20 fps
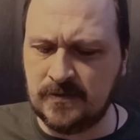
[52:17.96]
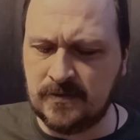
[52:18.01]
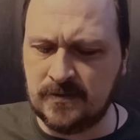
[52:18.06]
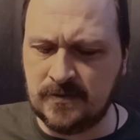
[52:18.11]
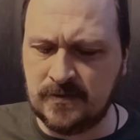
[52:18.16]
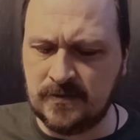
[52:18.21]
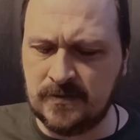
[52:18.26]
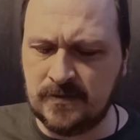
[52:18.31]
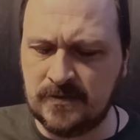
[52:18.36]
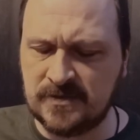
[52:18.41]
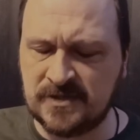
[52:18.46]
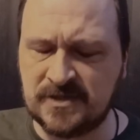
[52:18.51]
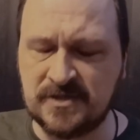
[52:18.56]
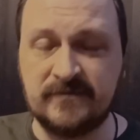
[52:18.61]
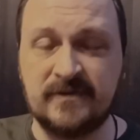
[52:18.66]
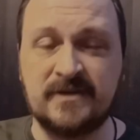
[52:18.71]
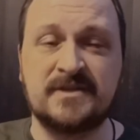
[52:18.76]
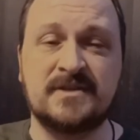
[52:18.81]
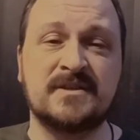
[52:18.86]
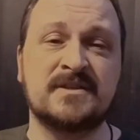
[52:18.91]

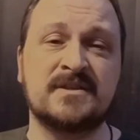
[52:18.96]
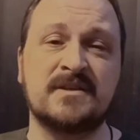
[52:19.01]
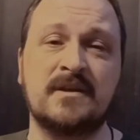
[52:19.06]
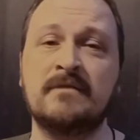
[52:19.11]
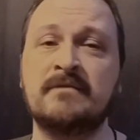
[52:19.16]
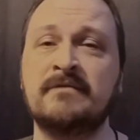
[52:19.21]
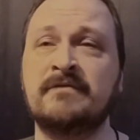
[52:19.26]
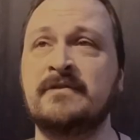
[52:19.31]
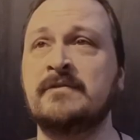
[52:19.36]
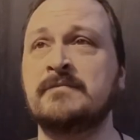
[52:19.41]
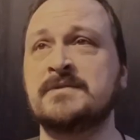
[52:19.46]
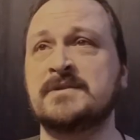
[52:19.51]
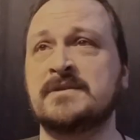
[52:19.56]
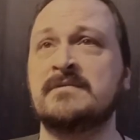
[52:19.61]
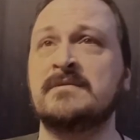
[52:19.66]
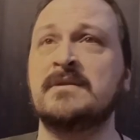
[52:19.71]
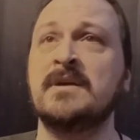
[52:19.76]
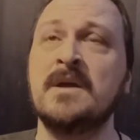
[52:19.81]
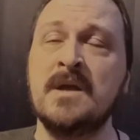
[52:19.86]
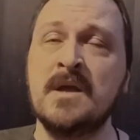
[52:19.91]
Sylvester Stallone films and
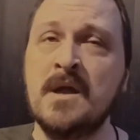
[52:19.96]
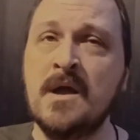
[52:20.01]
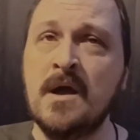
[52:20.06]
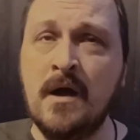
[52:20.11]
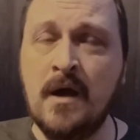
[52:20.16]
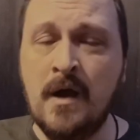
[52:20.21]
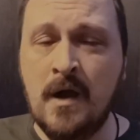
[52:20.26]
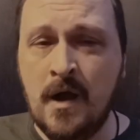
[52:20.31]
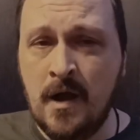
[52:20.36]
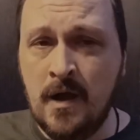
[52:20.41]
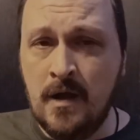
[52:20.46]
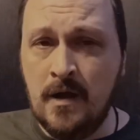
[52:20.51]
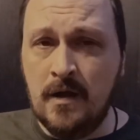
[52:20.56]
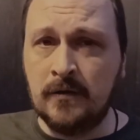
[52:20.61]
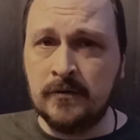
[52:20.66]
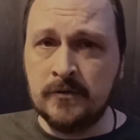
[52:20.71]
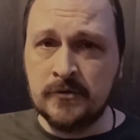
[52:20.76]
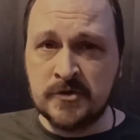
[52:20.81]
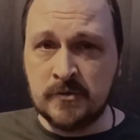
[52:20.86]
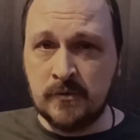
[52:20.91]

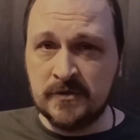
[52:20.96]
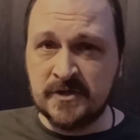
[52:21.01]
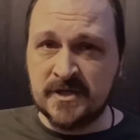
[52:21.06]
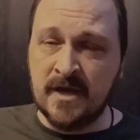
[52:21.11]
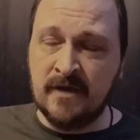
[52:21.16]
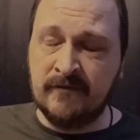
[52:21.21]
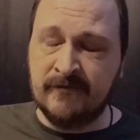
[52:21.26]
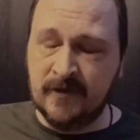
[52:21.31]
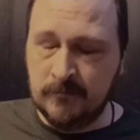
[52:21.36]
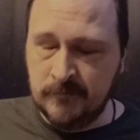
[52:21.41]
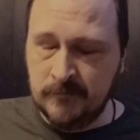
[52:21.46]
Arnold Schwarzenegger films,